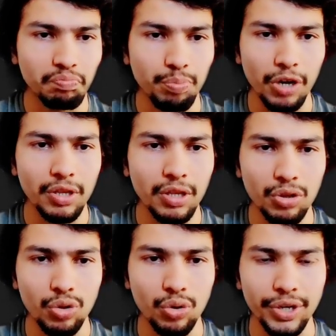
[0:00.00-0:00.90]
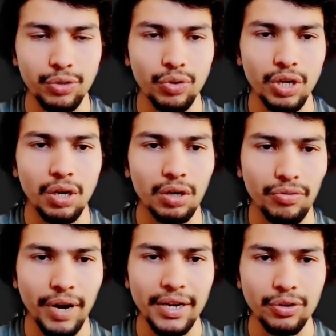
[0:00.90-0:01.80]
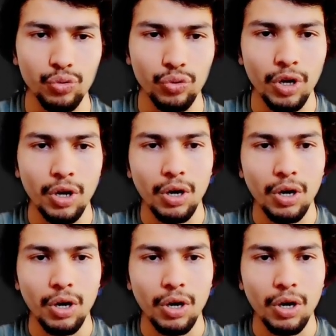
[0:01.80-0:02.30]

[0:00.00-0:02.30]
function, so it will try to